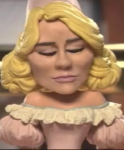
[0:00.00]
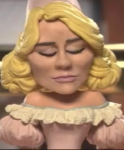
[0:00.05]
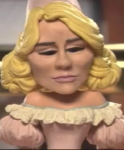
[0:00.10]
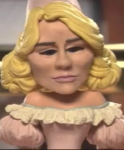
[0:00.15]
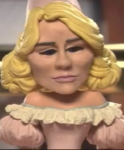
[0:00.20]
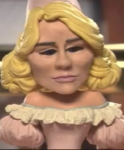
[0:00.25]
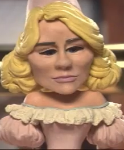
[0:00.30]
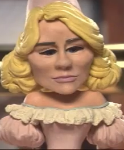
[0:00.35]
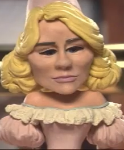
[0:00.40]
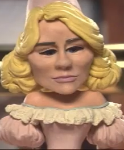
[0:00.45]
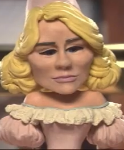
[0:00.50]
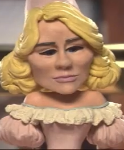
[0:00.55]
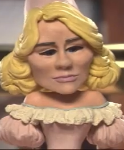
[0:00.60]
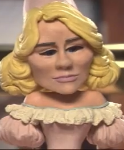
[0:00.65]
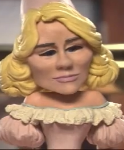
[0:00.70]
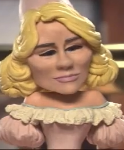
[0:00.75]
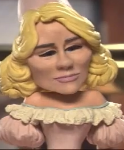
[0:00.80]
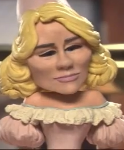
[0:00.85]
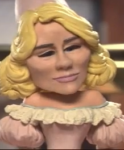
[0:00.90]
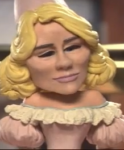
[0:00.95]

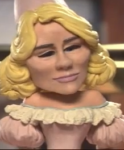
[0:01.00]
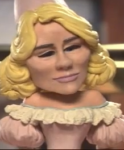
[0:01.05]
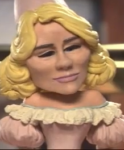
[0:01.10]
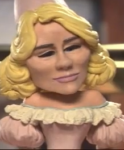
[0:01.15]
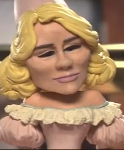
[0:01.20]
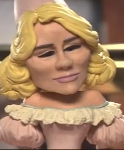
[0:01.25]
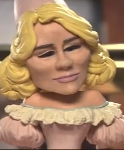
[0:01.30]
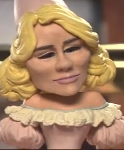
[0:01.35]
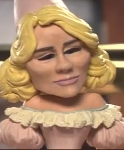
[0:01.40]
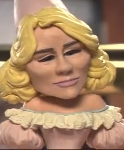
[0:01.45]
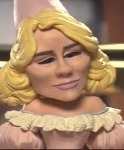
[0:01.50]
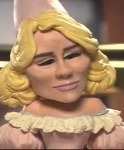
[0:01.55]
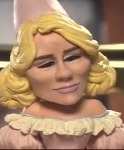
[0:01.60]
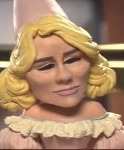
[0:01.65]
(no one is talking)